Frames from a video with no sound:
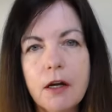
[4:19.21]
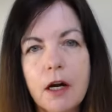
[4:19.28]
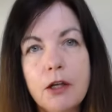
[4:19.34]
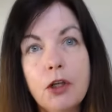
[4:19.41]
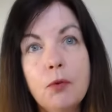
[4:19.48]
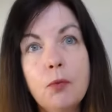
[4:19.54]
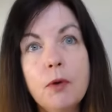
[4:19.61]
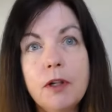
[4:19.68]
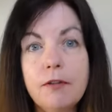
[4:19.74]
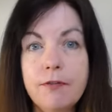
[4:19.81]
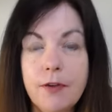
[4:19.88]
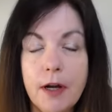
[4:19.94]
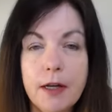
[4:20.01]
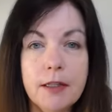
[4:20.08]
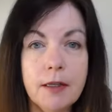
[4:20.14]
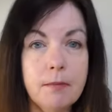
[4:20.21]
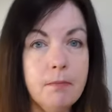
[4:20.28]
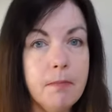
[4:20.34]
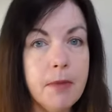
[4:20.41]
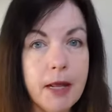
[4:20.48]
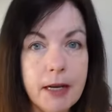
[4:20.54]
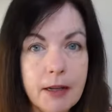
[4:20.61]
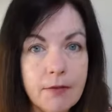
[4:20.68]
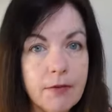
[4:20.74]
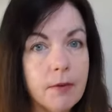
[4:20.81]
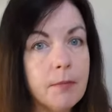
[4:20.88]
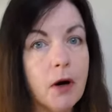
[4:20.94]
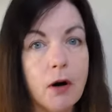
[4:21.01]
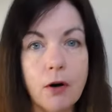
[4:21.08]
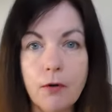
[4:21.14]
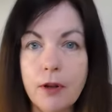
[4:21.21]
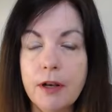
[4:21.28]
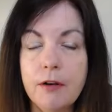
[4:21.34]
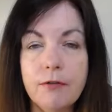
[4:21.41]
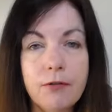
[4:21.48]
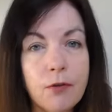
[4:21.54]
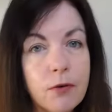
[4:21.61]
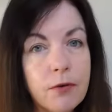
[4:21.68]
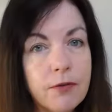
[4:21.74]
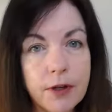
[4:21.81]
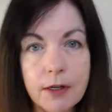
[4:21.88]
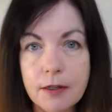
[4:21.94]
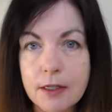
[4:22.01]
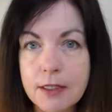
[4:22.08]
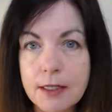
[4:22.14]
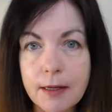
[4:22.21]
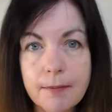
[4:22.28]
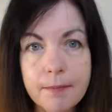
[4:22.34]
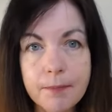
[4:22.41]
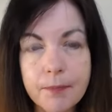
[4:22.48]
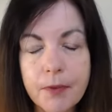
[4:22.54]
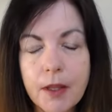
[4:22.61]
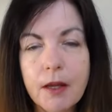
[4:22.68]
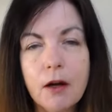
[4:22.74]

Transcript: You will find that many of them are in a four figure sum